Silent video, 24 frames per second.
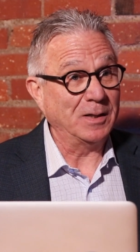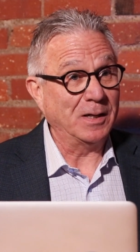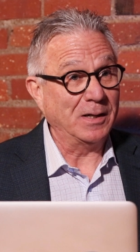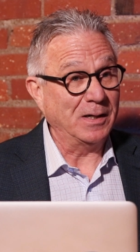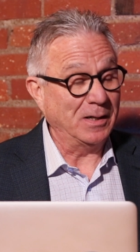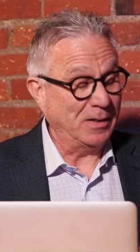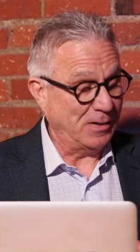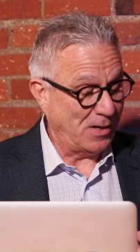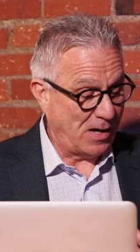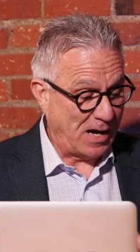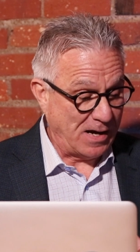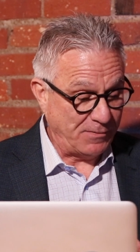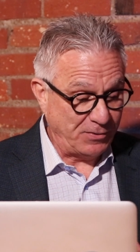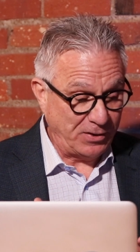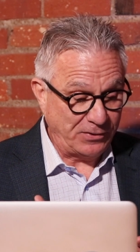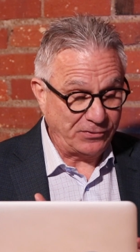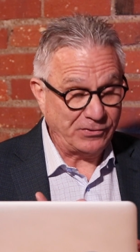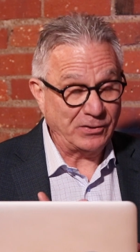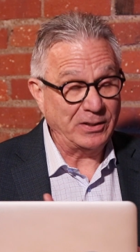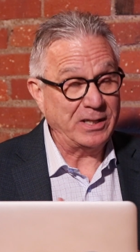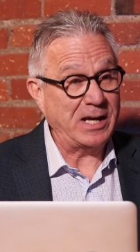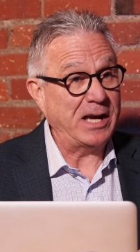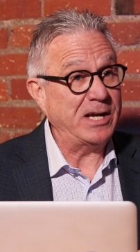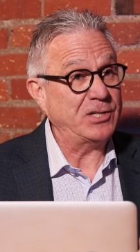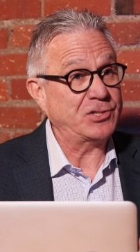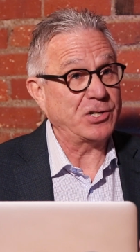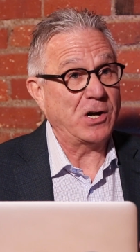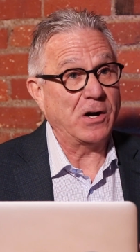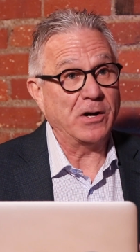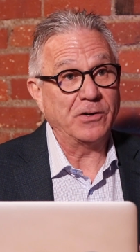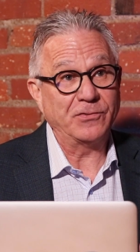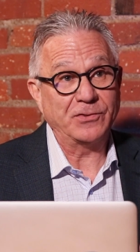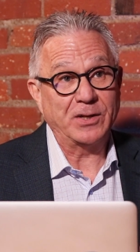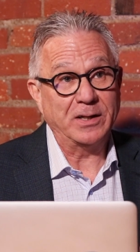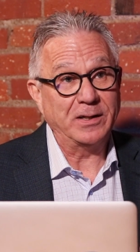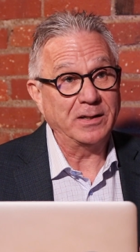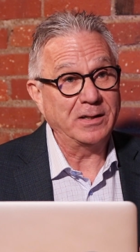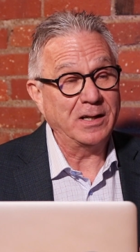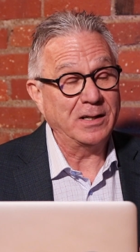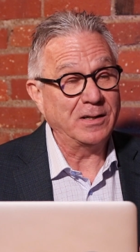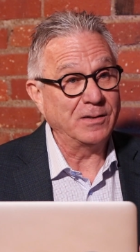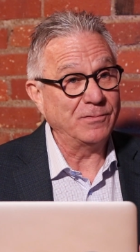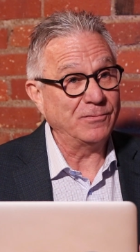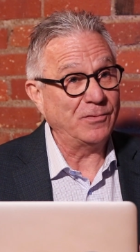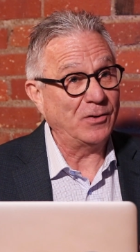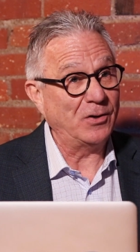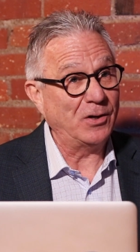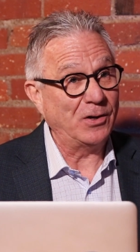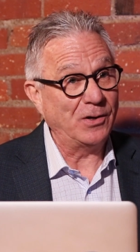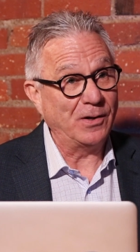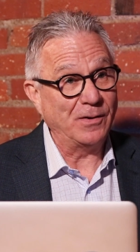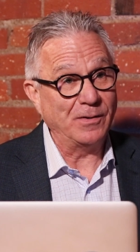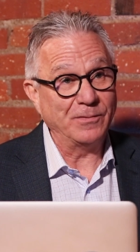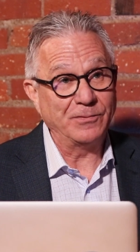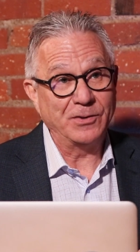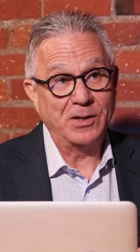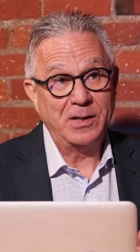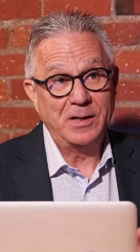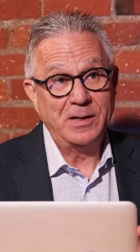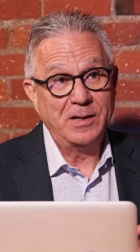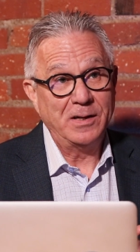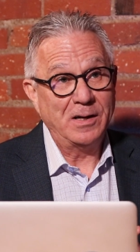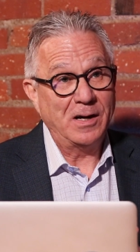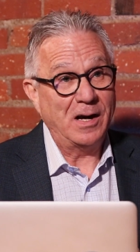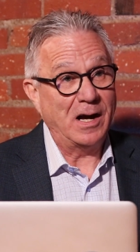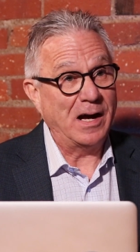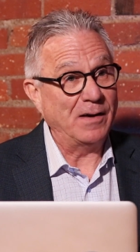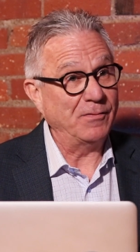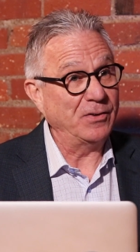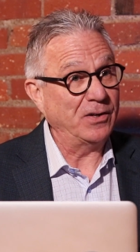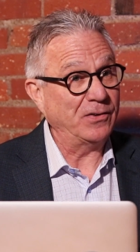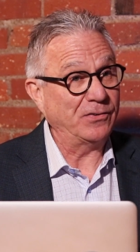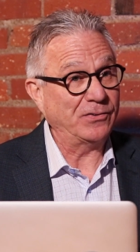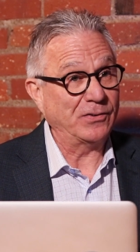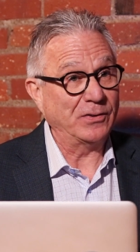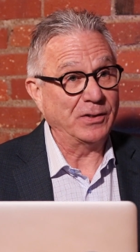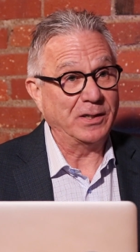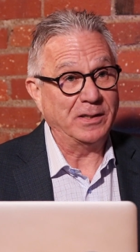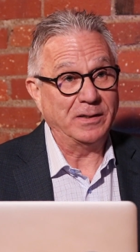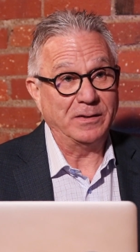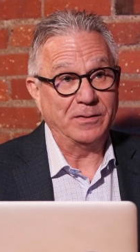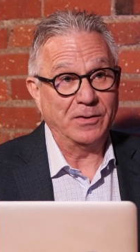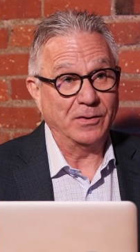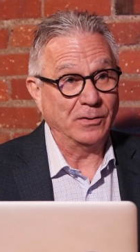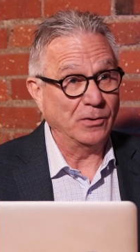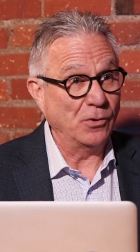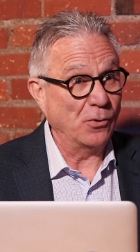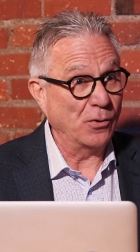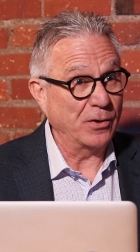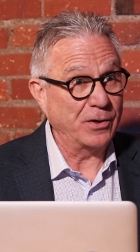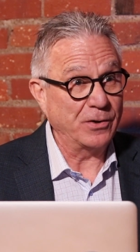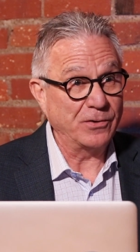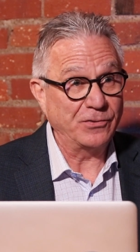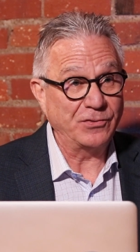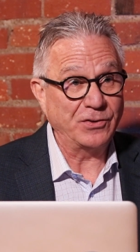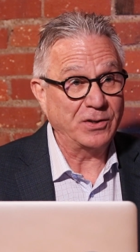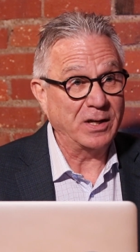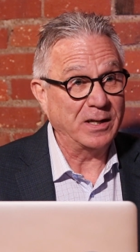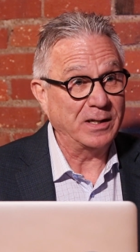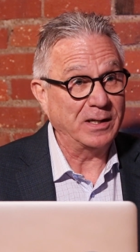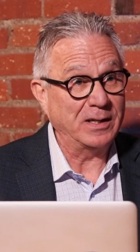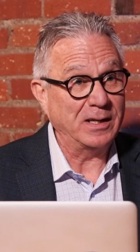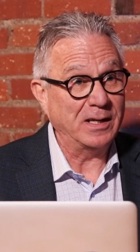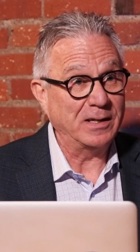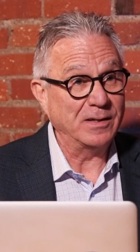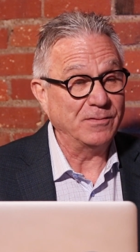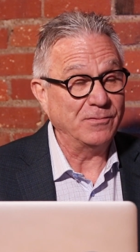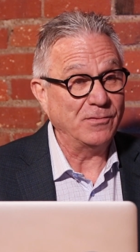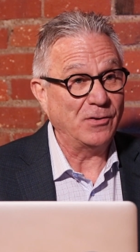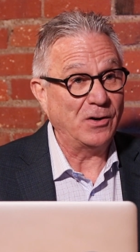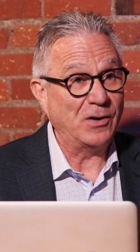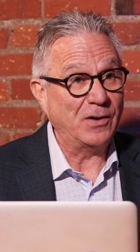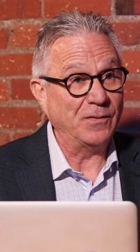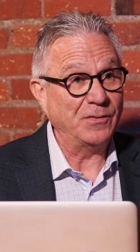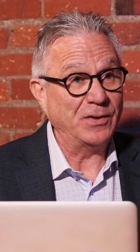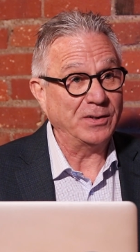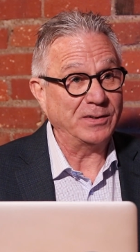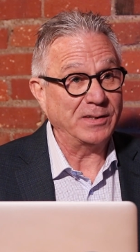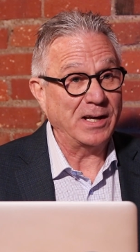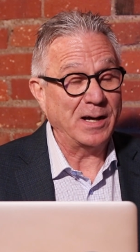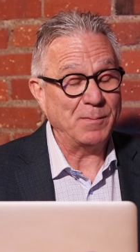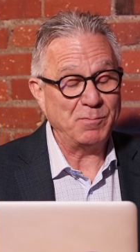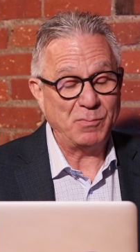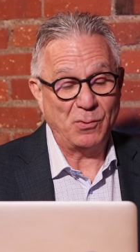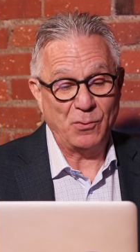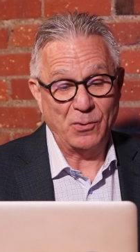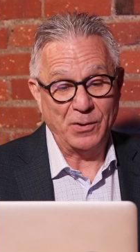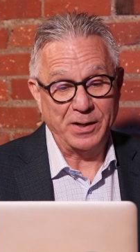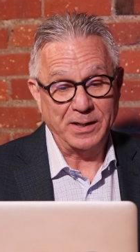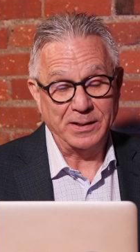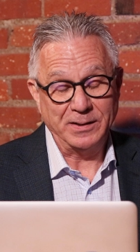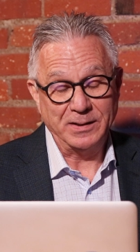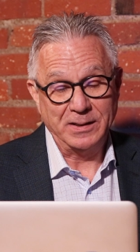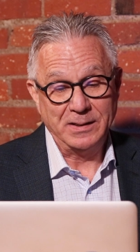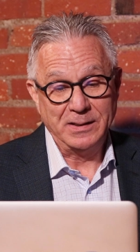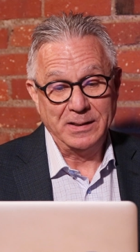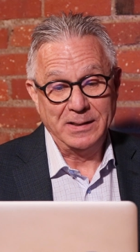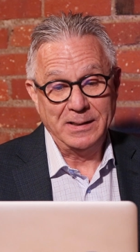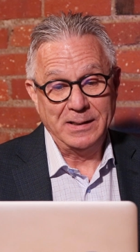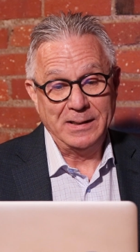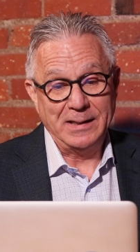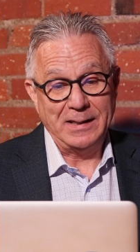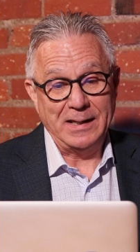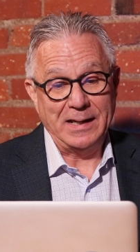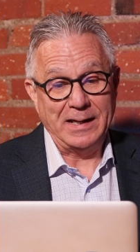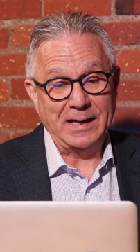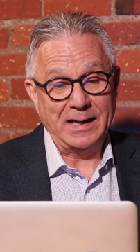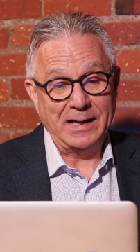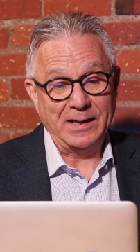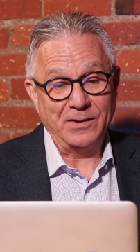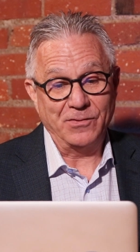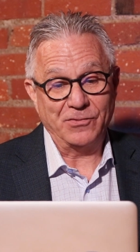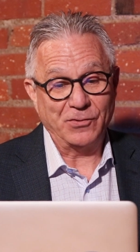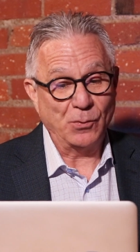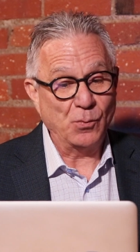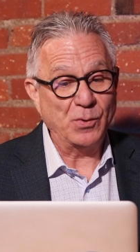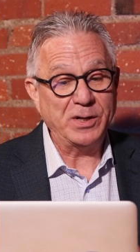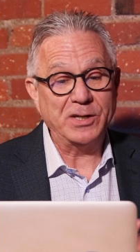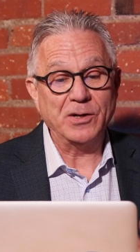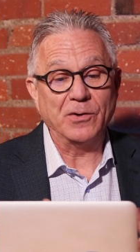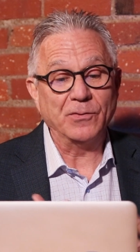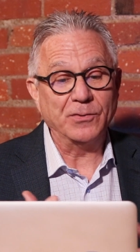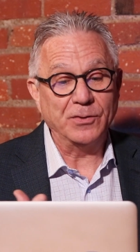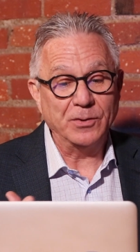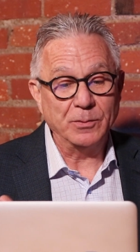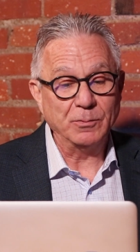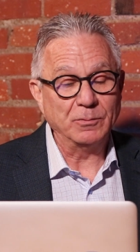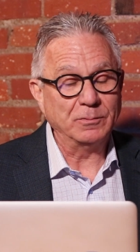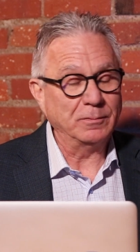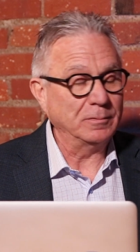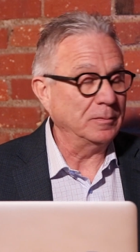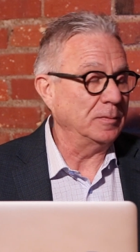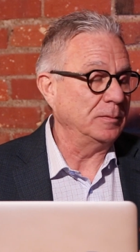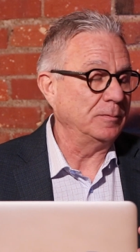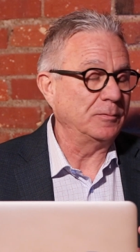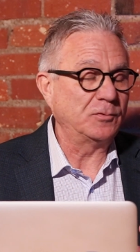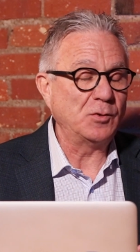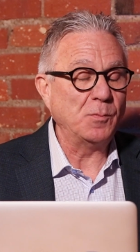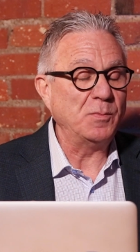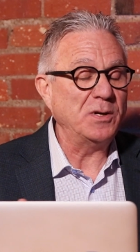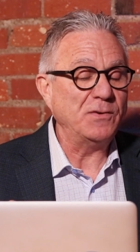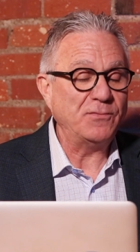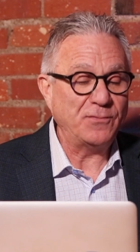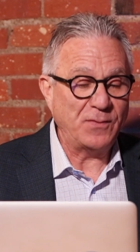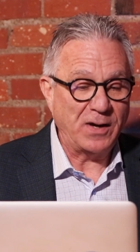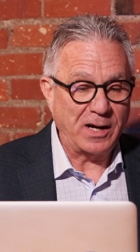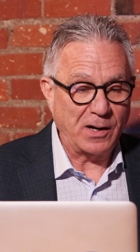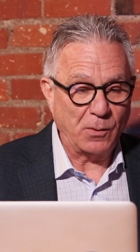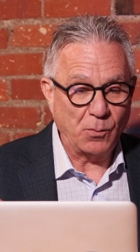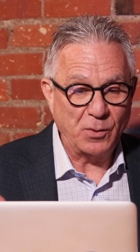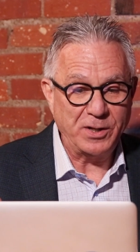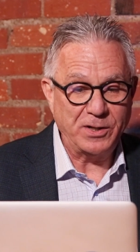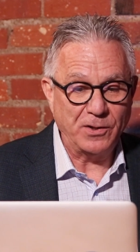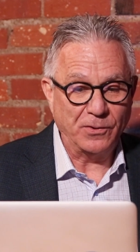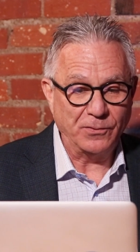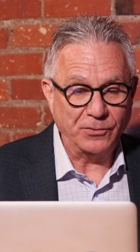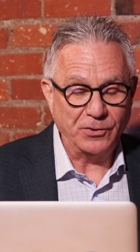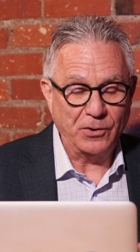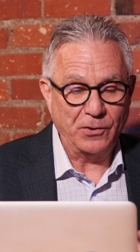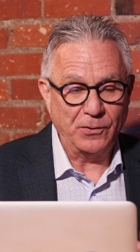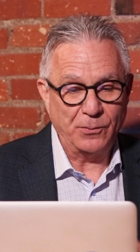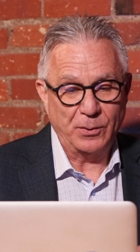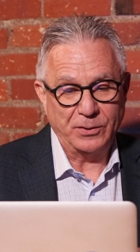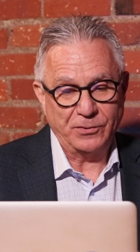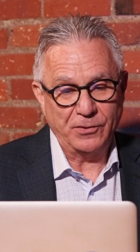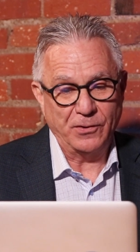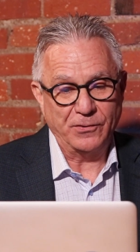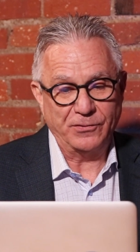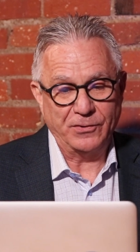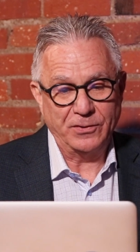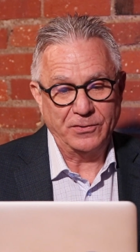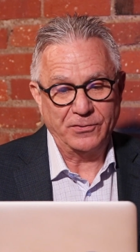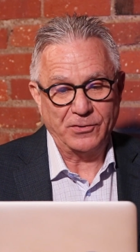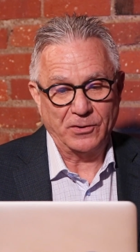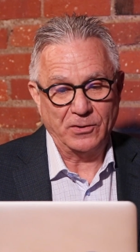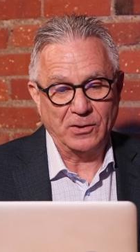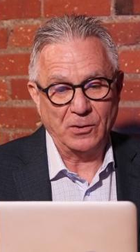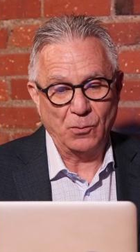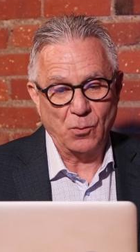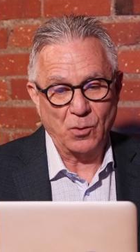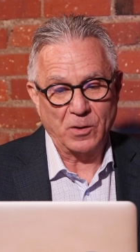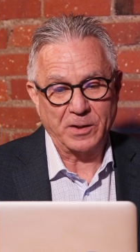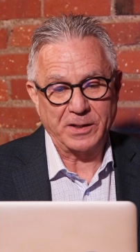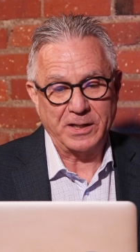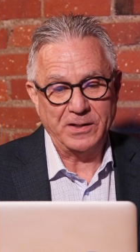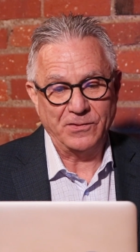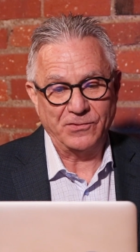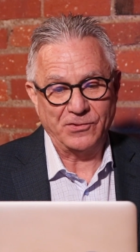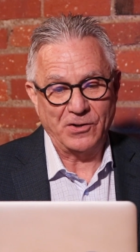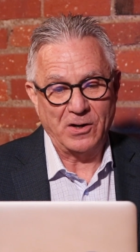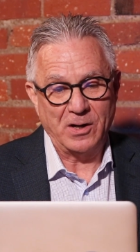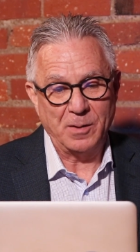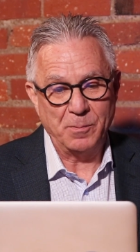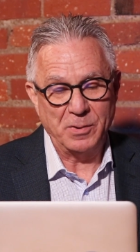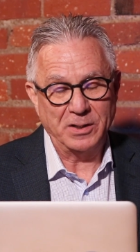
Obviously, HR is going to get involved. Obviously, the lawyers are going to get involved at that point. And so to be fair, we don't know what those internal workings are.